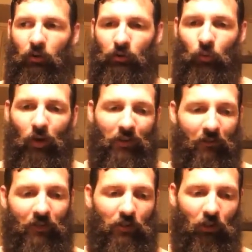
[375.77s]
you want it to
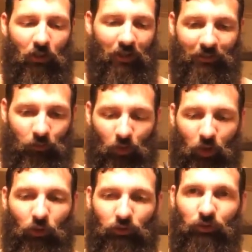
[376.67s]
feel as
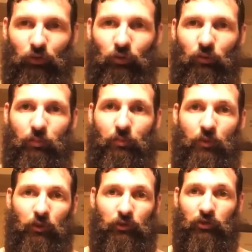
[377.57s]
close to
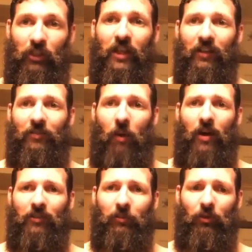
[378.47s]
your skin as
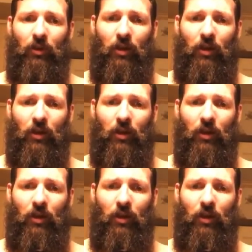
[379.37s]
possible.